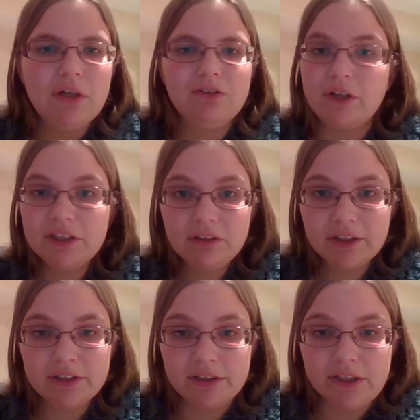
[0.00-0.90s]
So I didn't
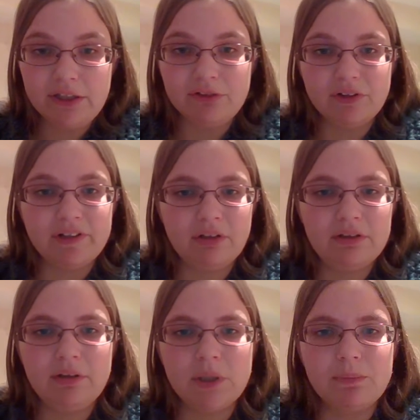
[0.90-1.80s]
like that teacher either. That
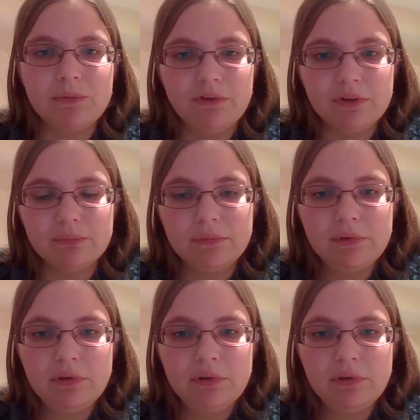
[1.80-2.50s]
didn't help in gym.